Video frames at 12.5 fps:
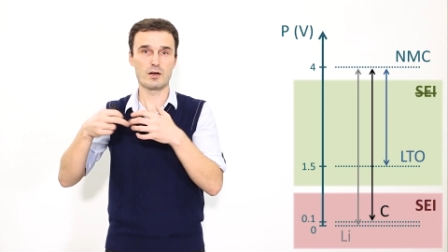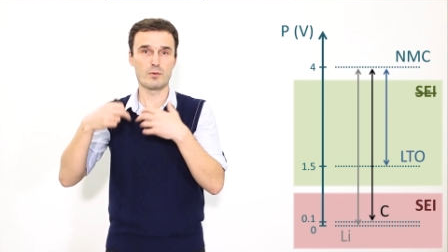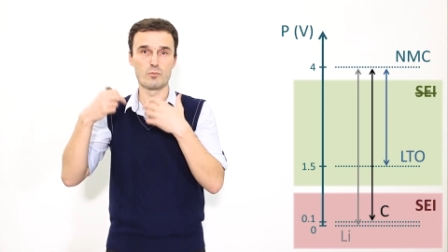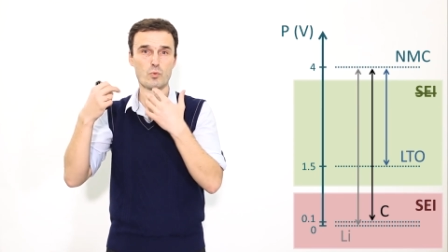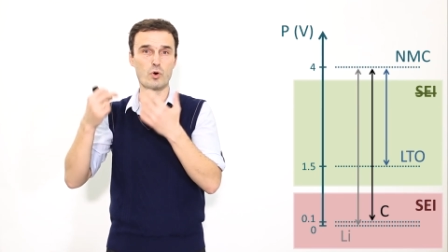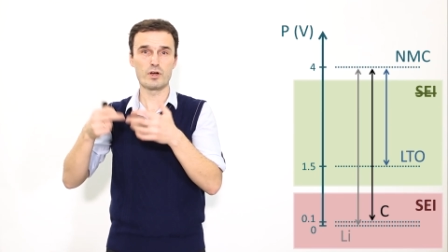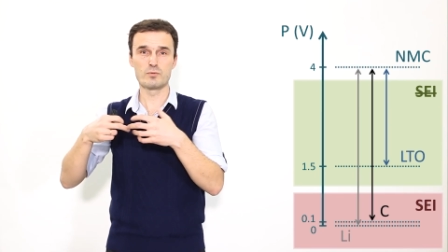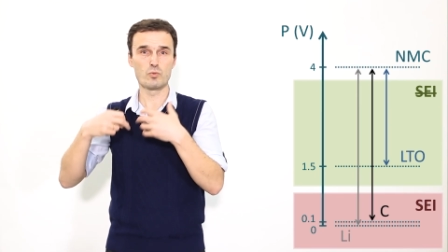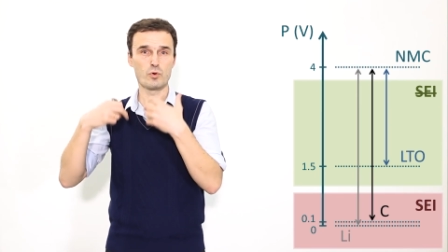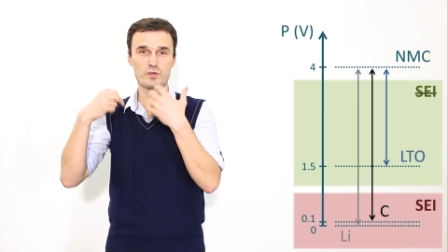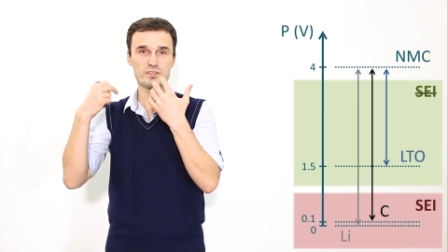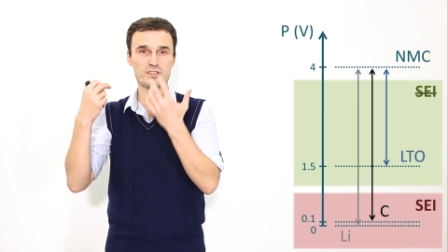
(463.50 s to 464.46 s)
more and
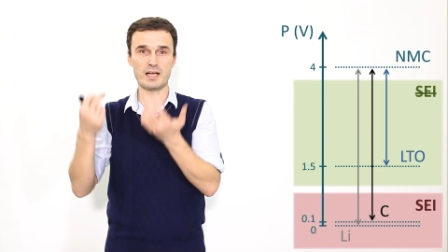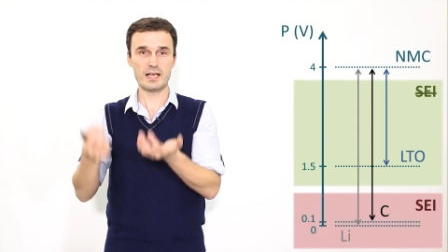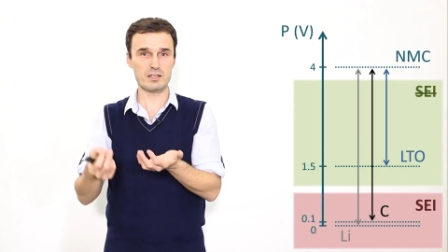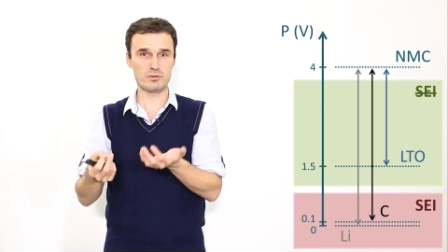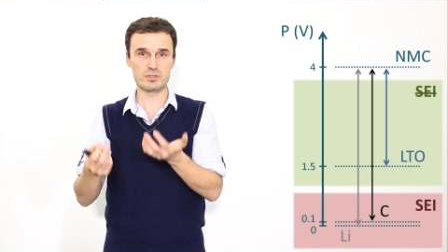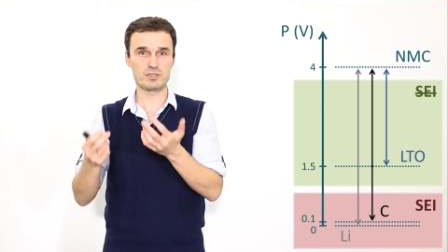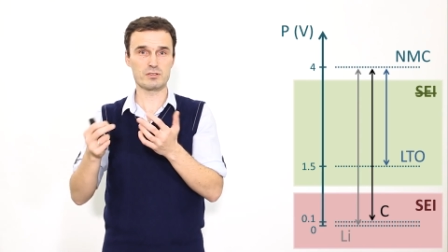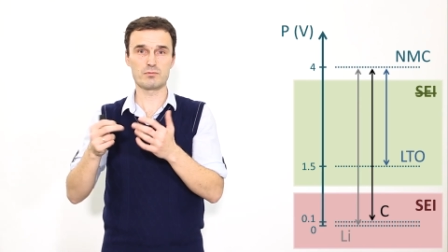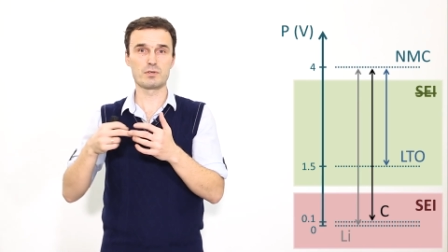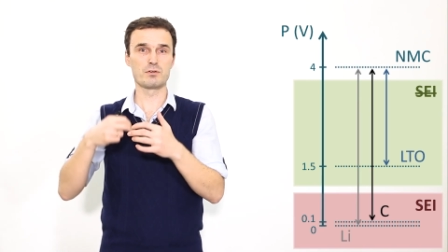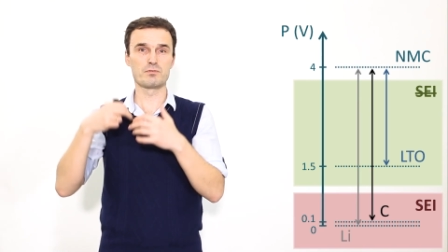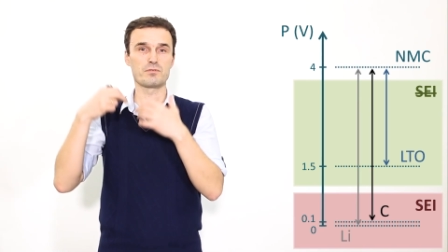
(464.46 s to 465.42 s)
more cycles
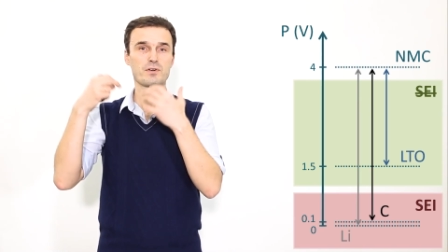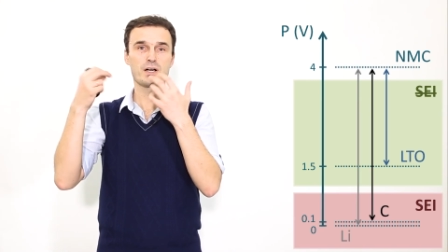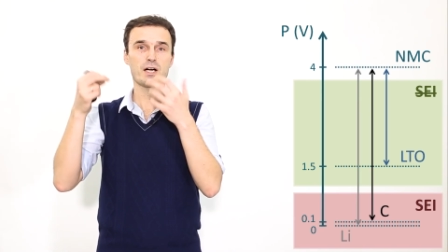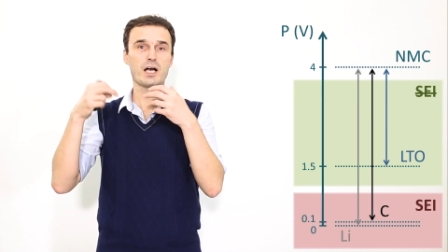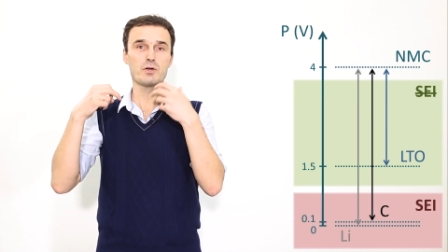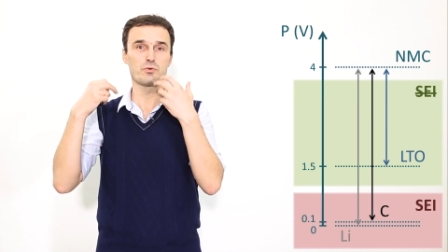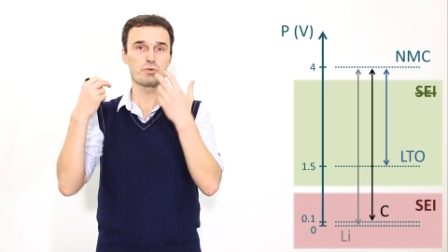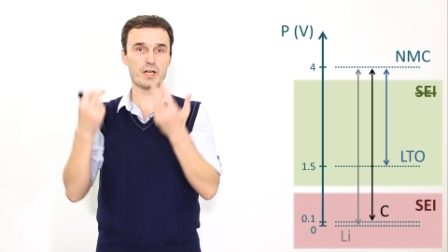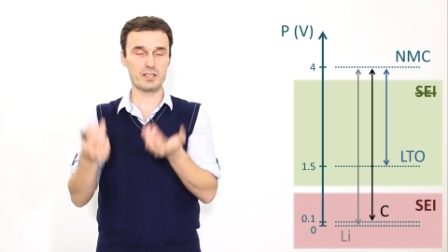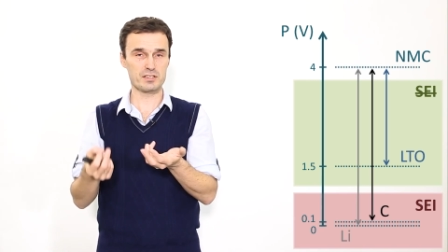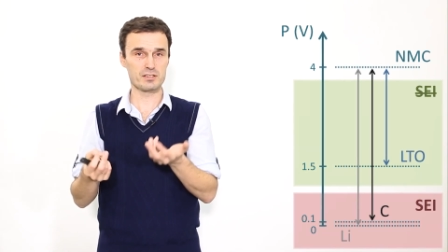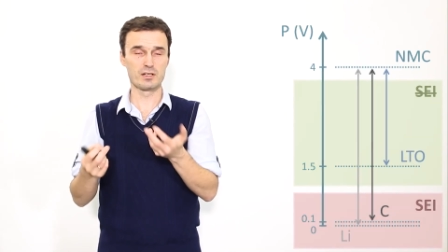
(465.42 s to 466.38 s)
with high
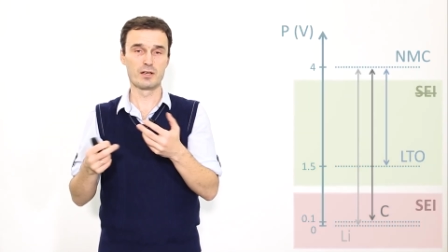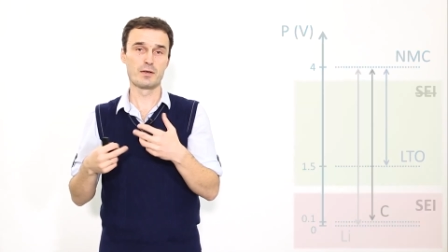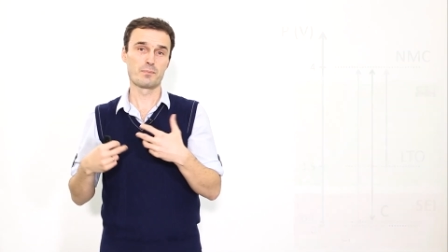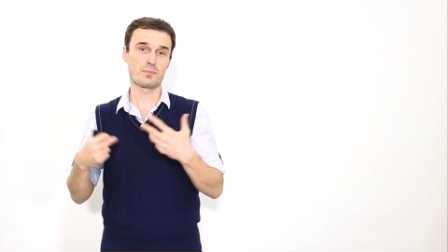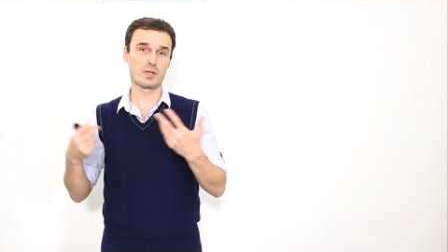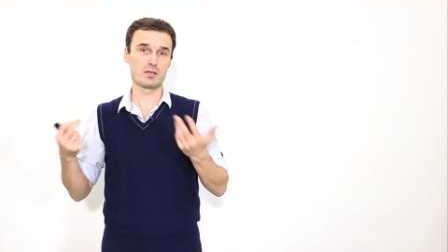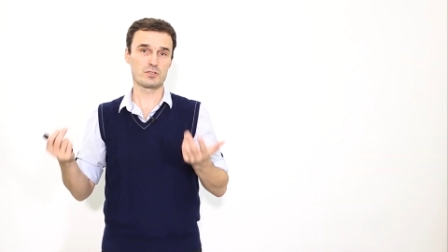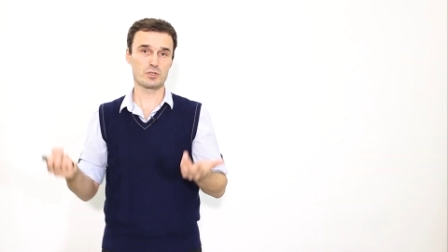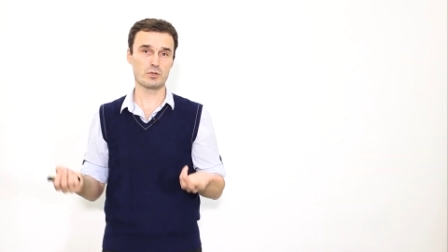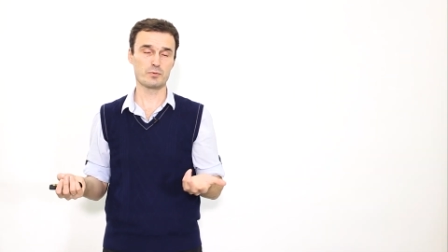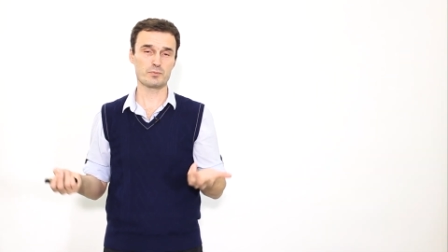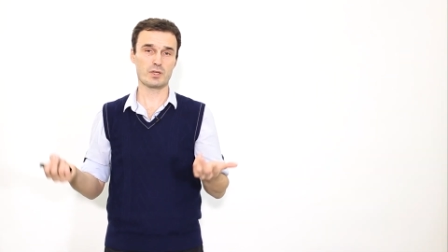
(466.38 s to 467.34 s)
rates.
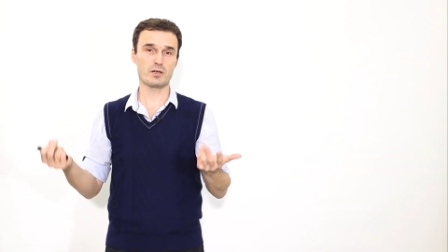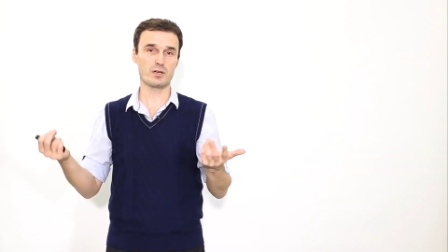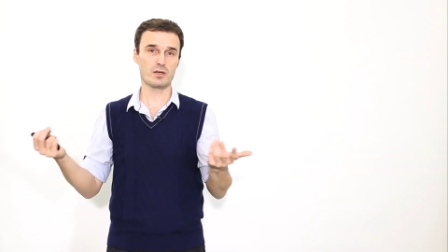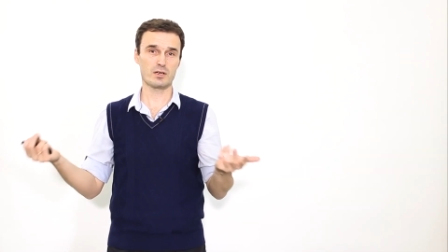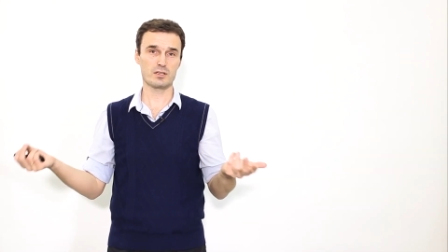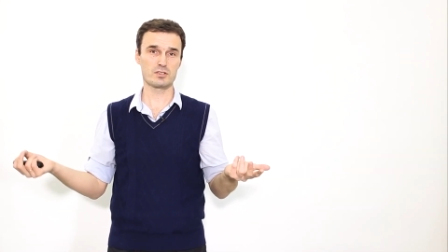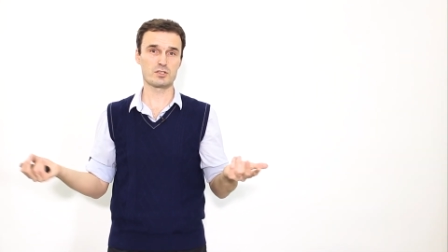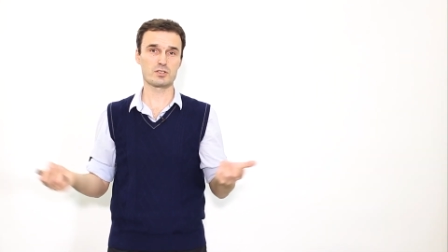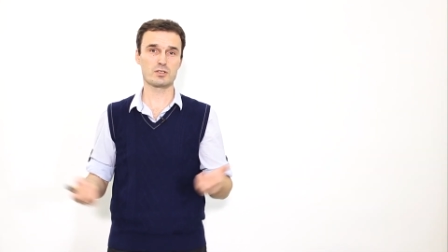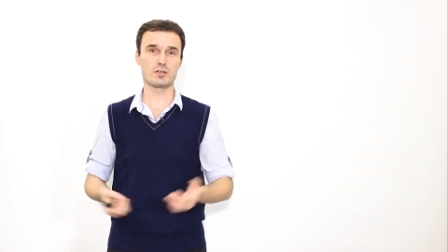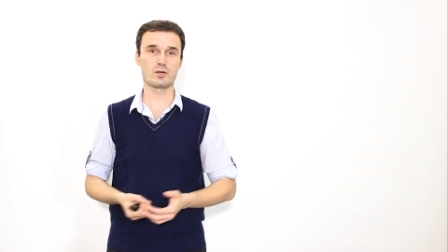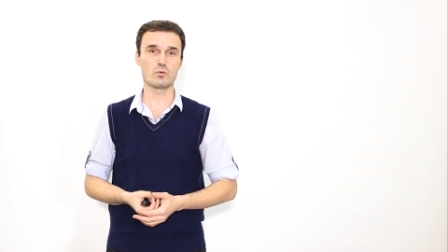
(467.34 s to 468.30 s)
So
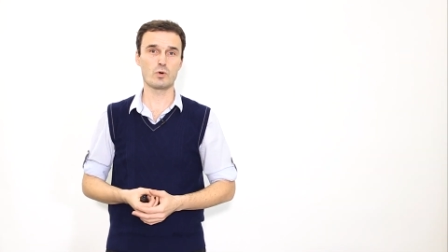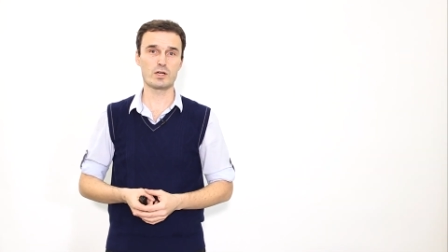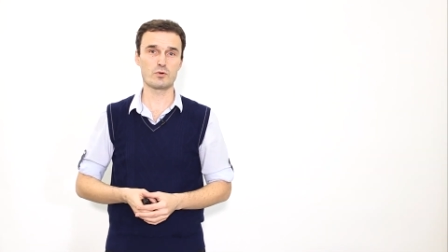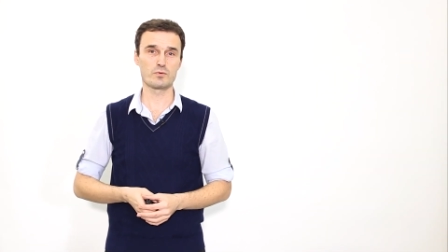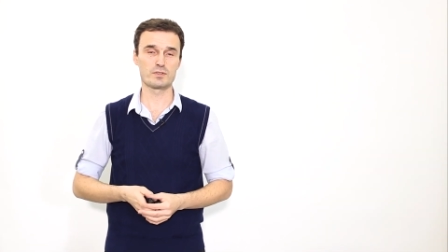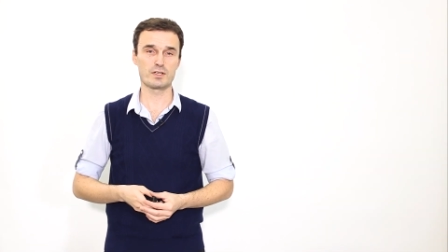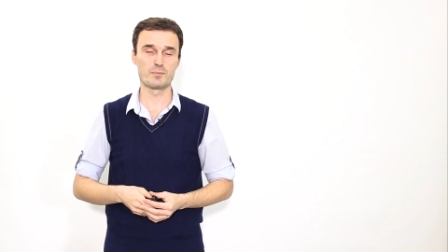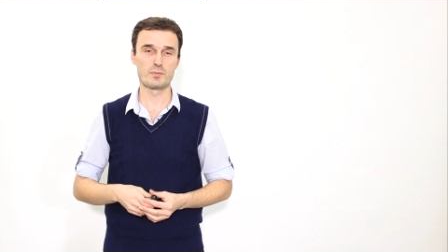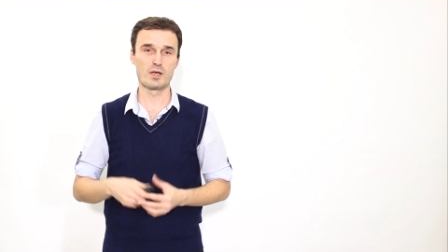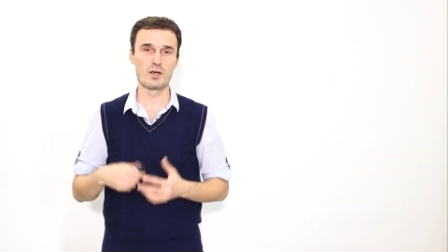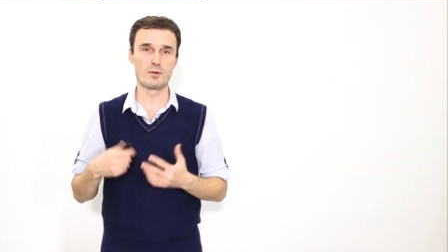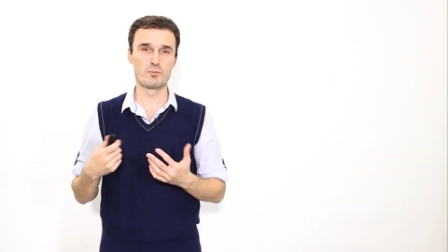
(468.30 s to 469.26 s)
it's one of the
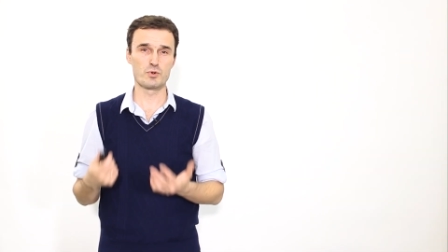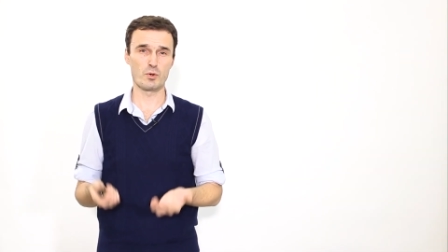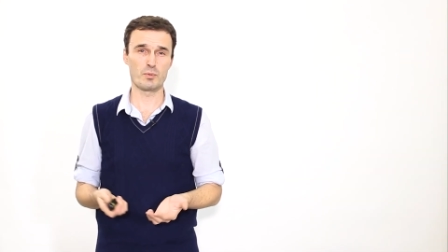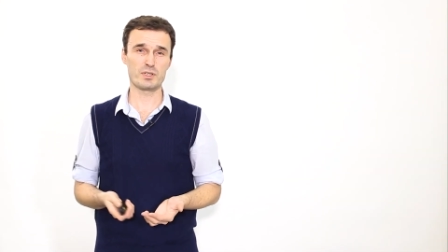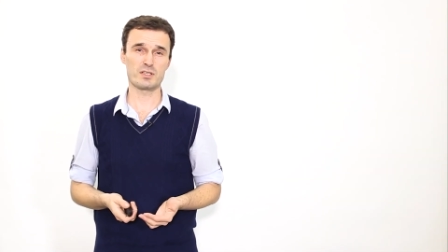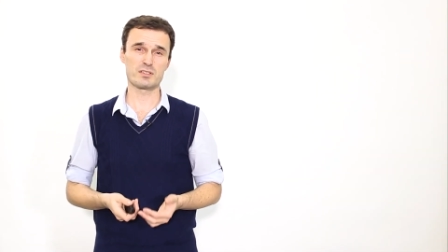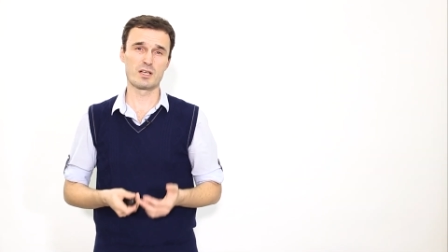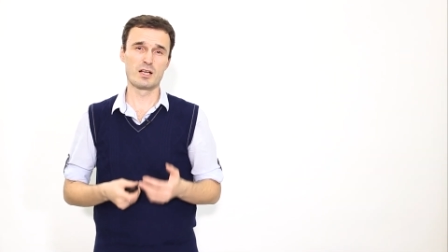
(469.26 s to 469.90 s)
properties.